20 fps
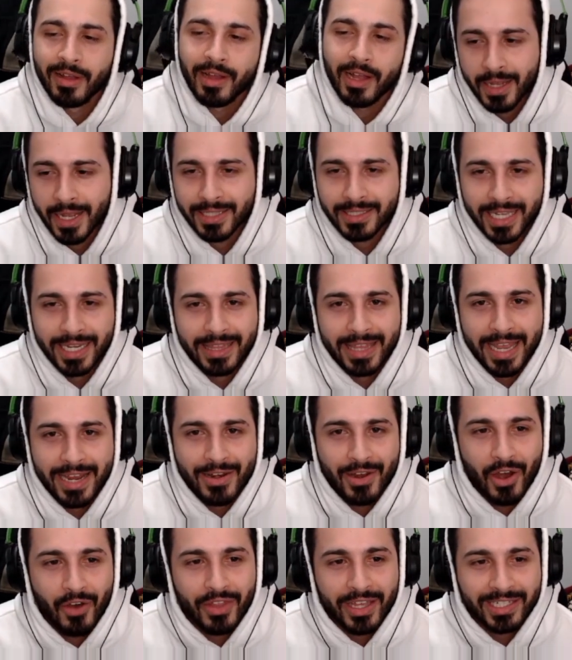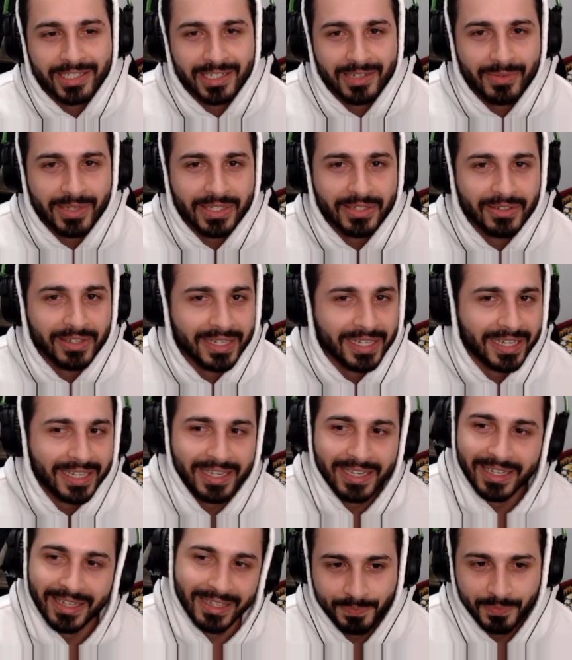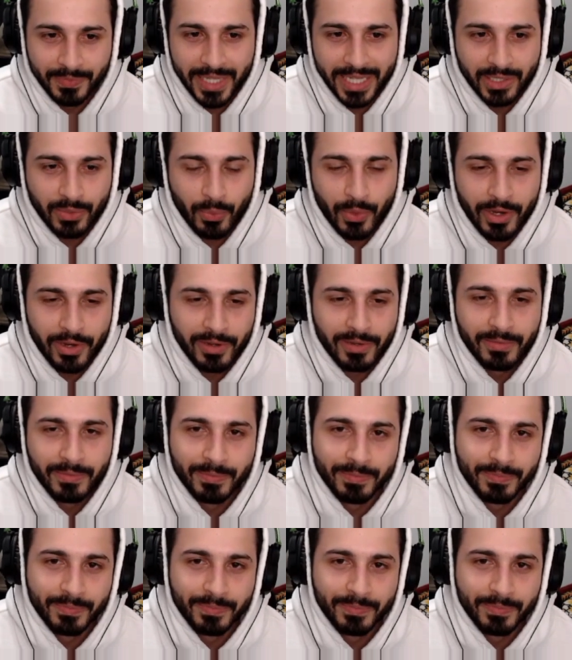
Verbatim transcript: It's like they know they shouldn't be doing it. That's weird.